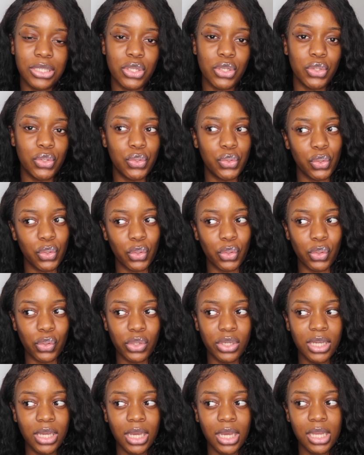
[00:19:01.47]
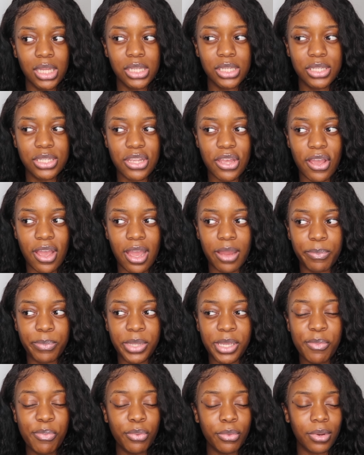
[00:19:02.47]
to do. So
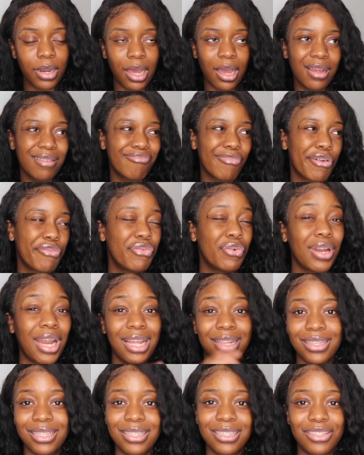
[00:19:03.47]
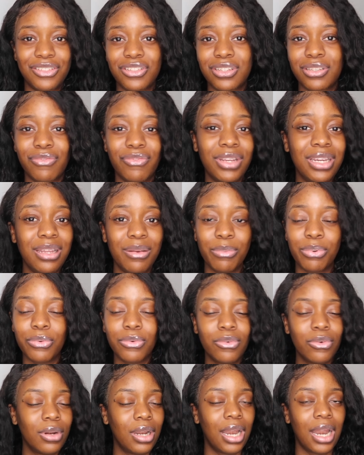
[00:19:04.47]
I feel like this is just really
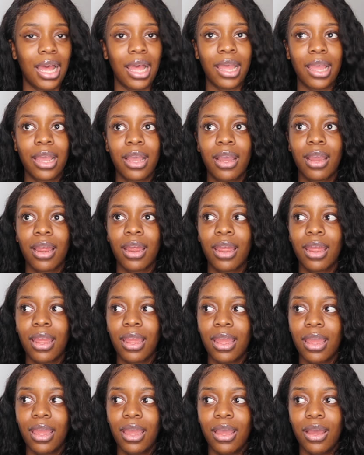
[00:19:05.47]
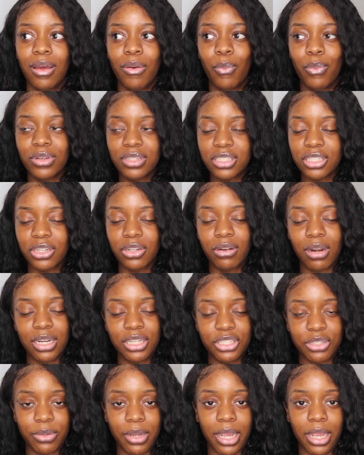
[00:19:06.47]
important. Like, once you
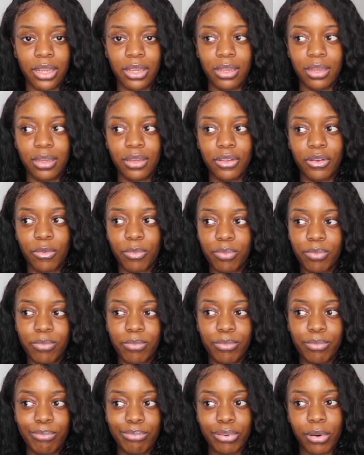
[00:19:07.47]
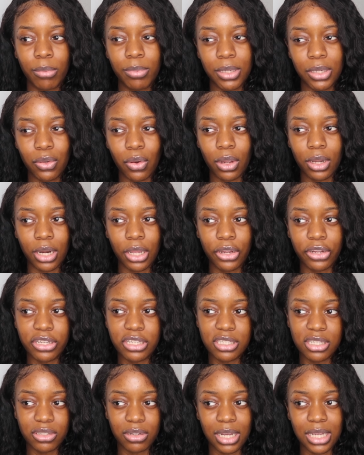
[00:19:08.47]
graduate, you're probably not gonna go
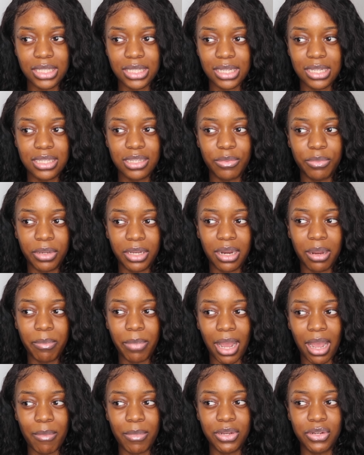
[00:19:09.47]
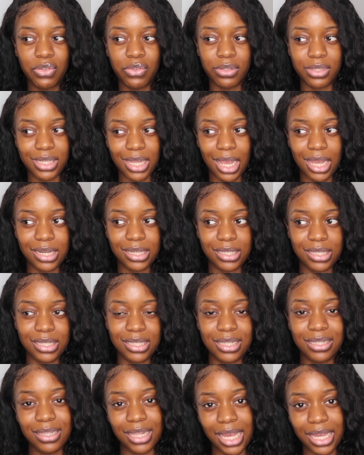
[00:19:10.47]
straight into being a biomedical scientist
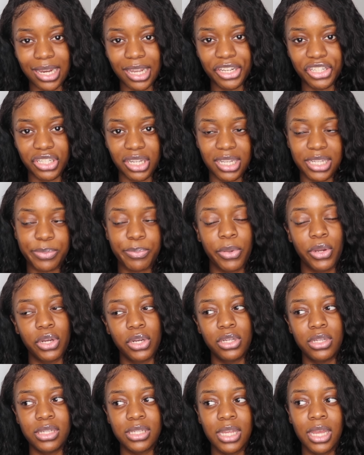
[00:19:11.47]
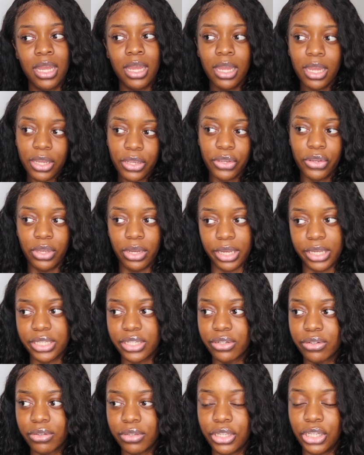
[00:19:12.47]
in the NHS, because you
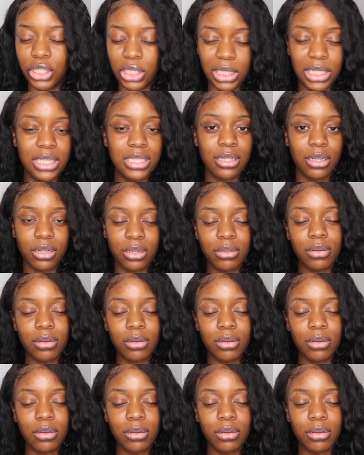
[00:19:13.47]
need to